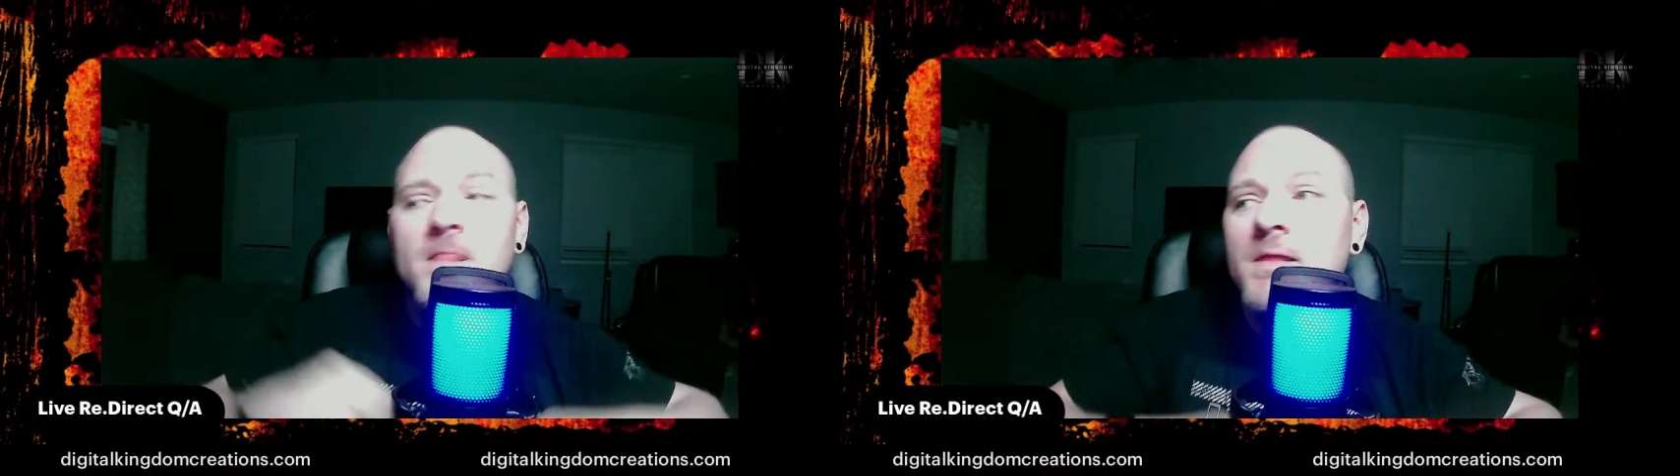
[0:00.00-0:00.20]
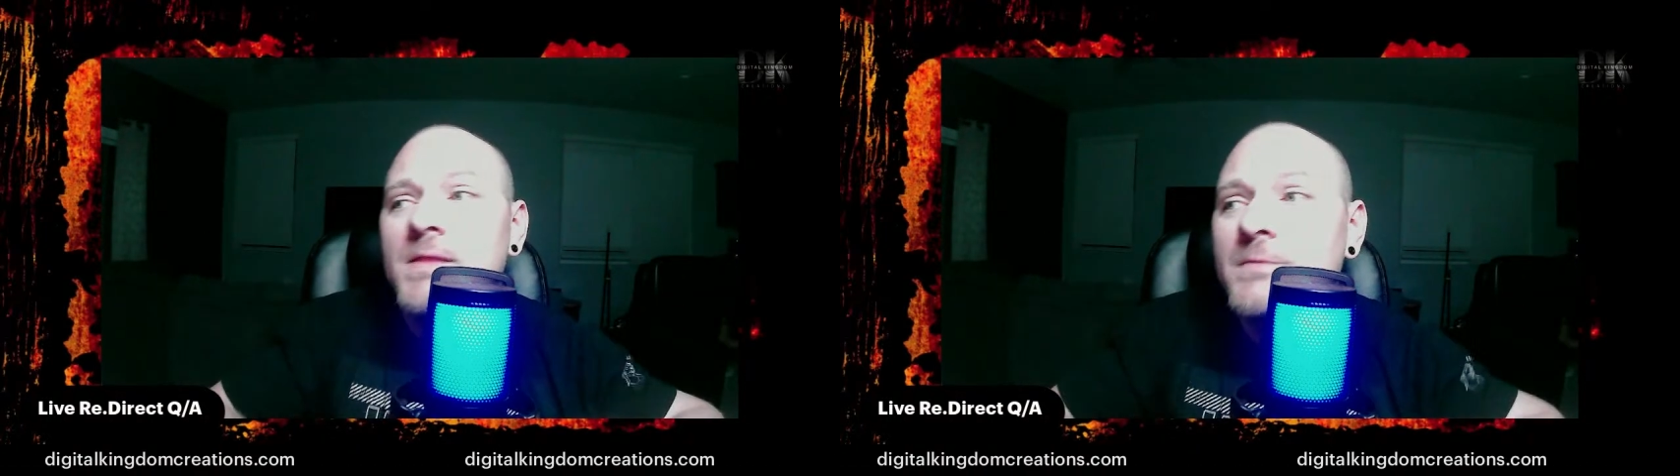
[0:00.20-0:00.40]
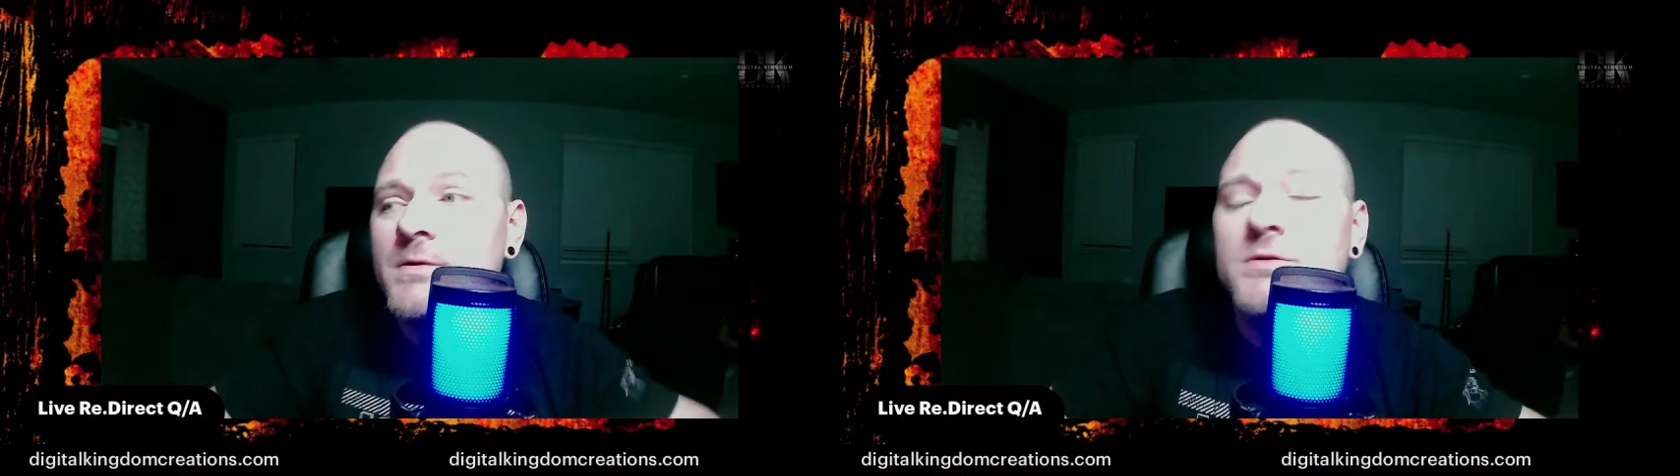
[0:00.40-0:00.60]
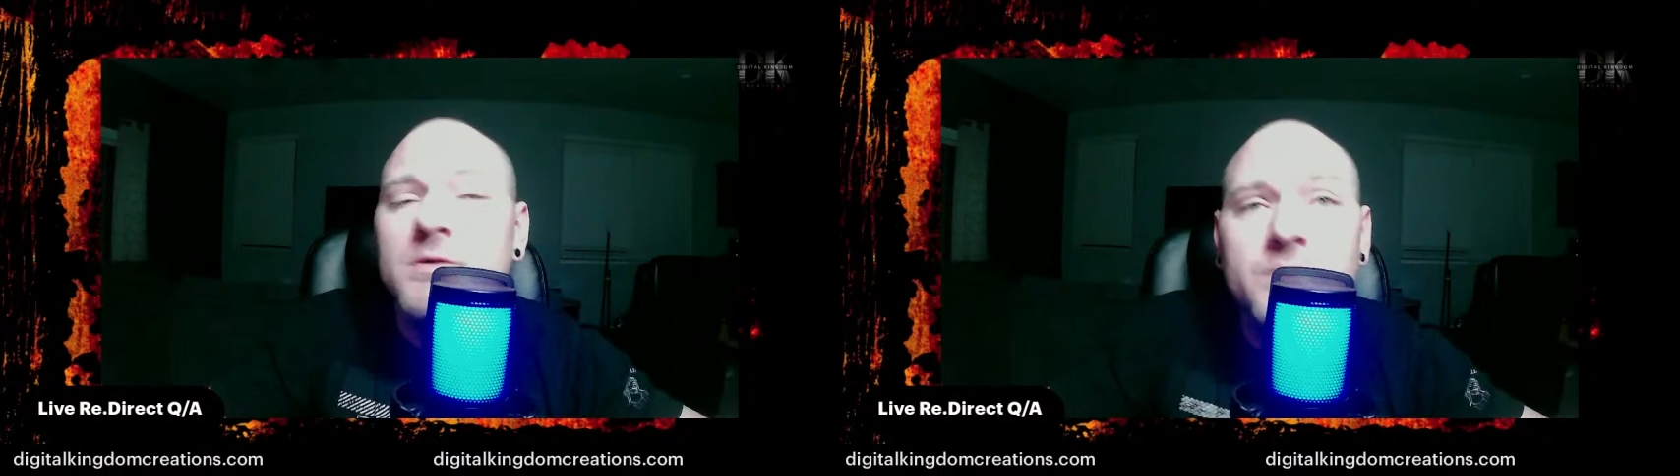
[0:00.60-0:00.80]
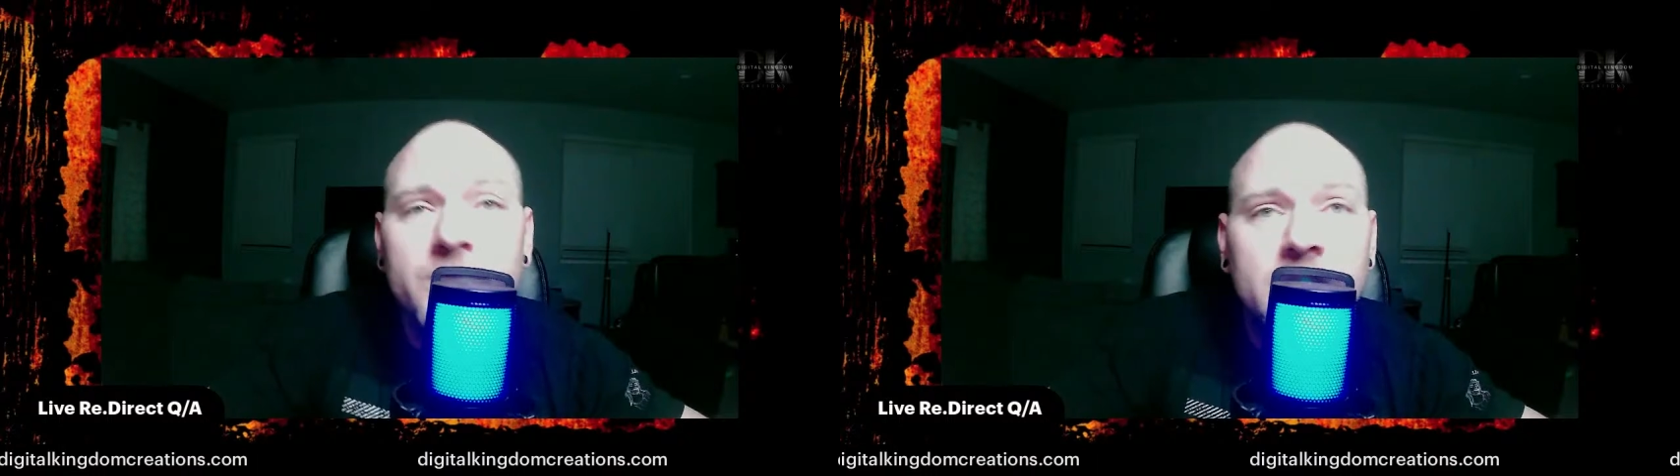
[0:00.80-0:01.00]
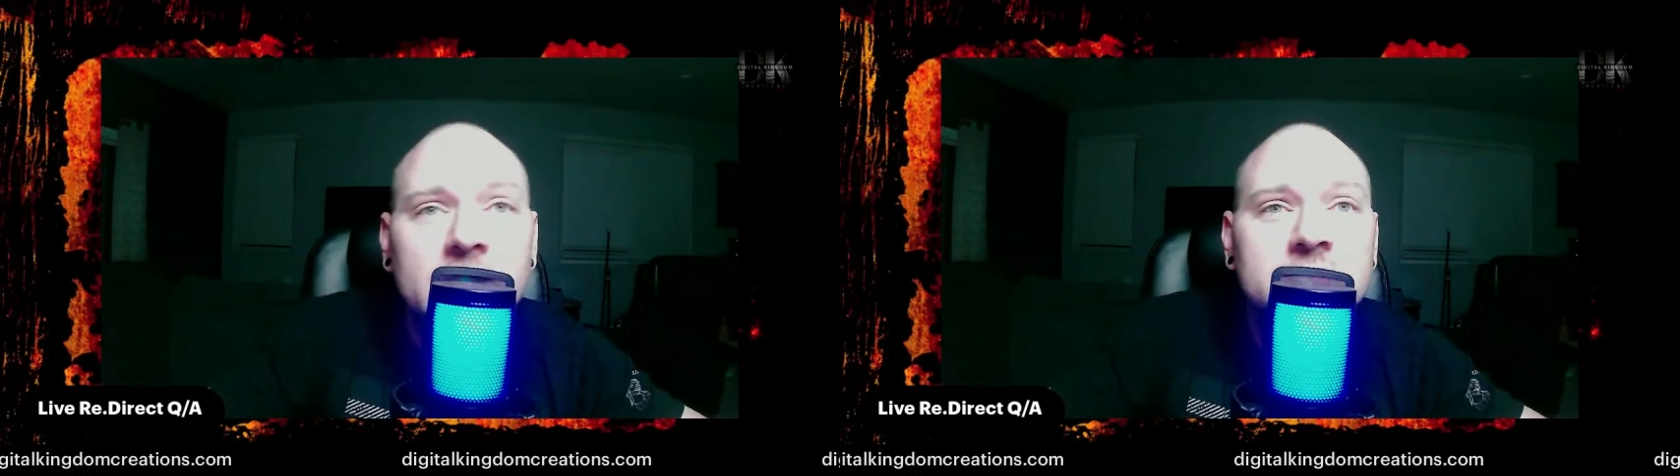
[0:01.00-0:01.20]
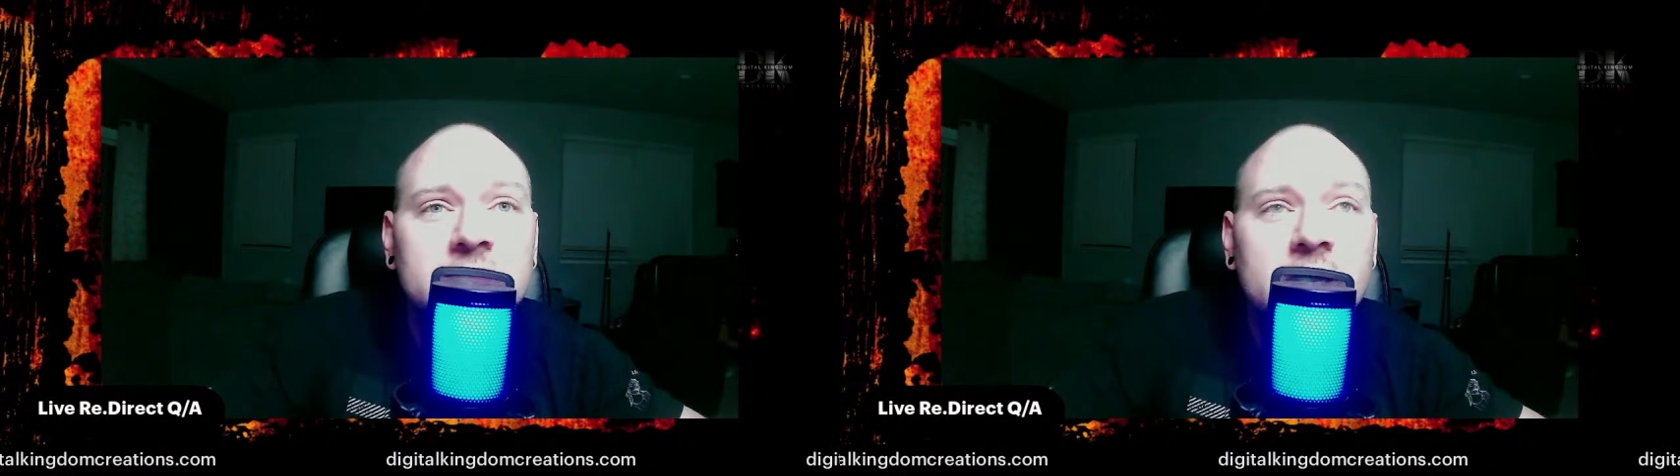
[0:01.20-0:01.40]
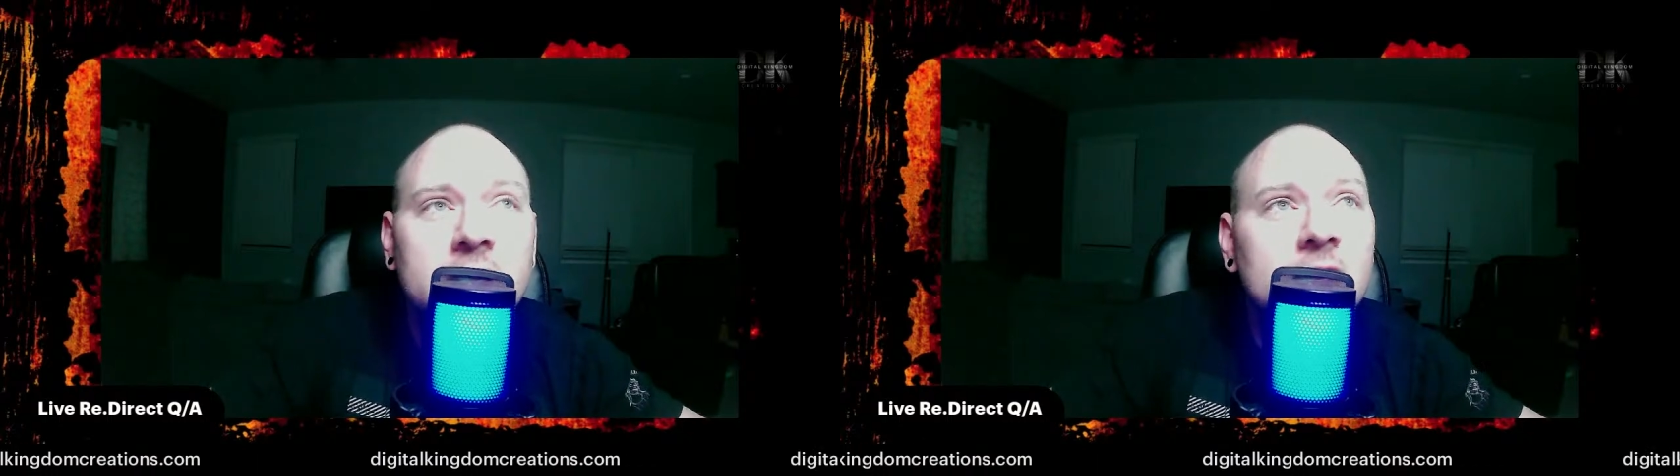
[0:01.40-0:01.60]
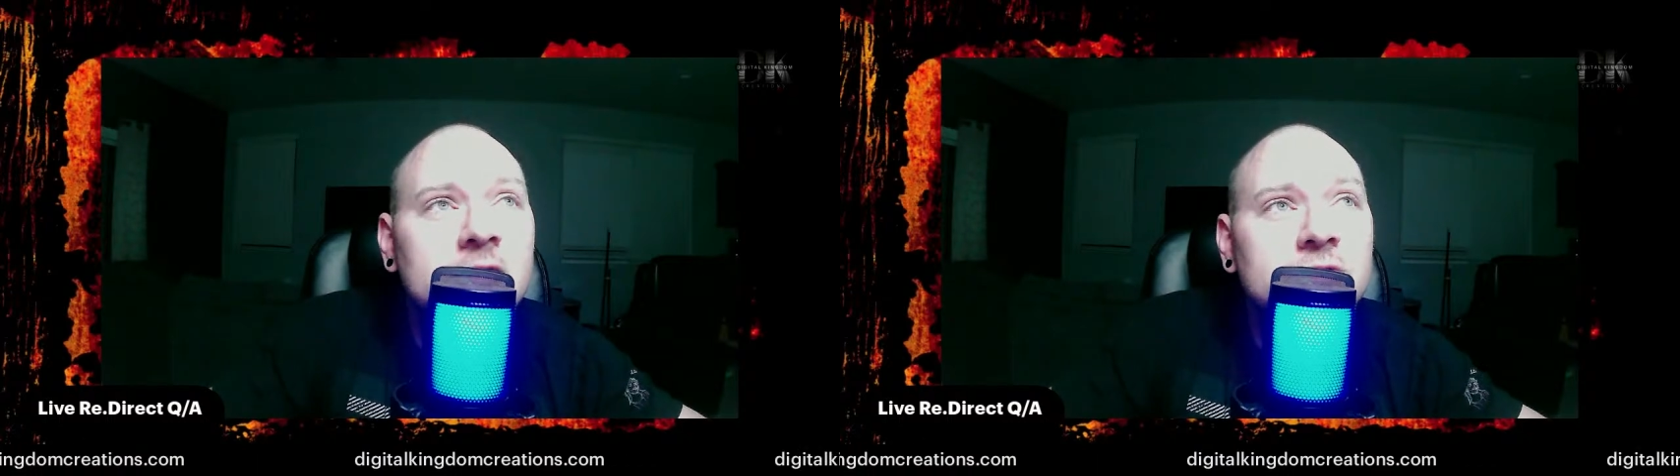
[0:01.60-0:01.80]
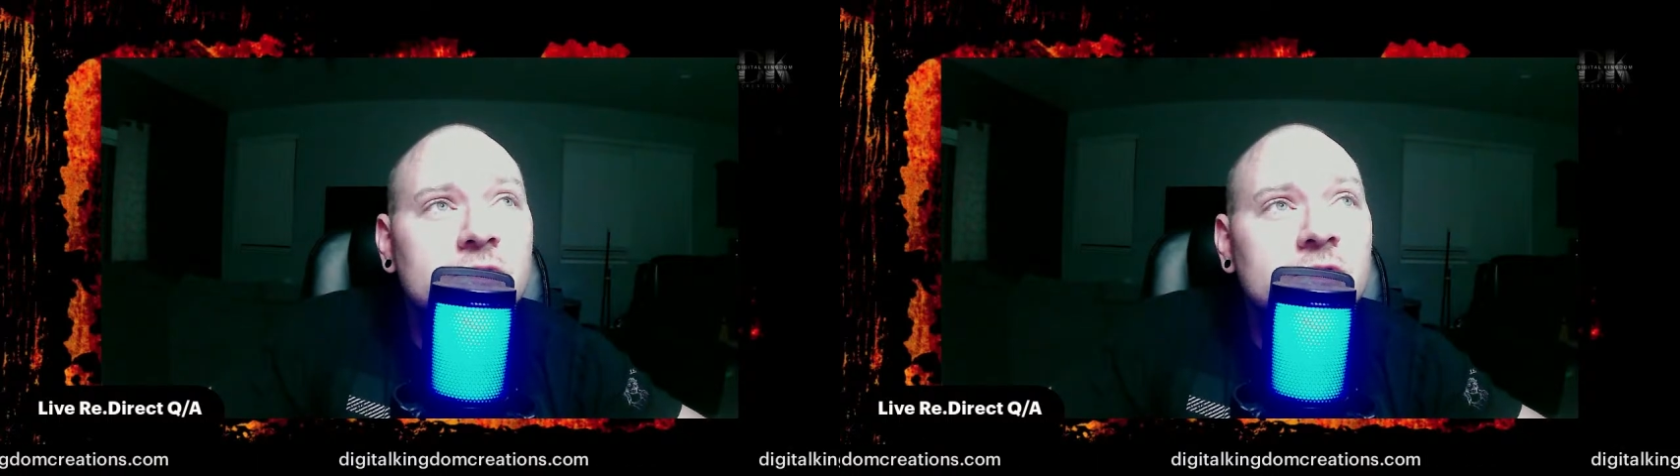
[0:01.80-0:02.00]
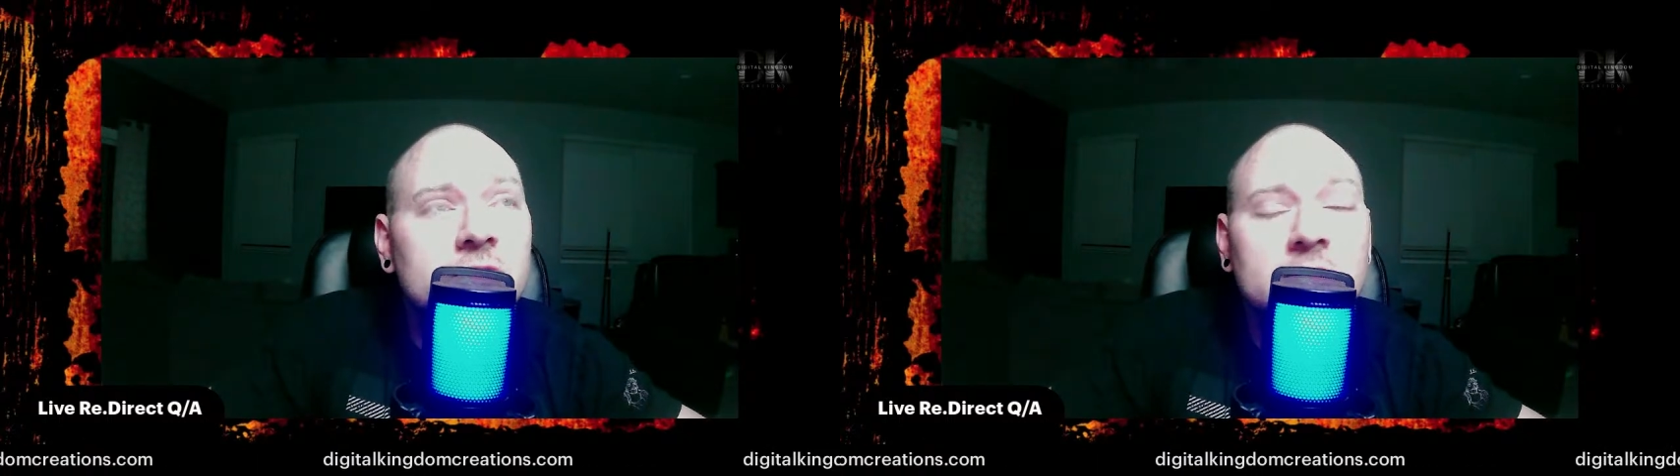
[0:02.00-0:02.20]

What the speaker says: And then when you start to realize that, I started